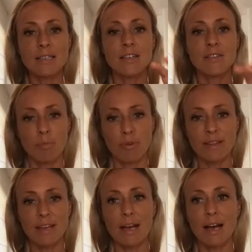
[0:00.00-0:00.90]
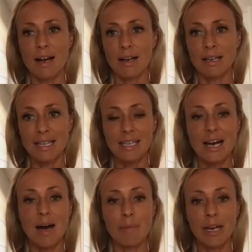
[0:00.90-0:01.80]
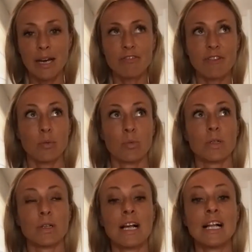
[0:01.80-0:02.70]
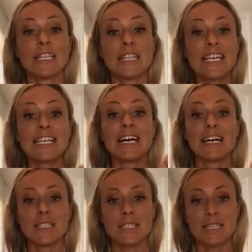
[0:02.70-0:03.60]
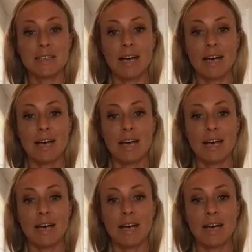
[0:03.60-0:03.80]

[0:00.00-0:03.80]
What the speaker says: And if the breath gets calm enough, it will lead us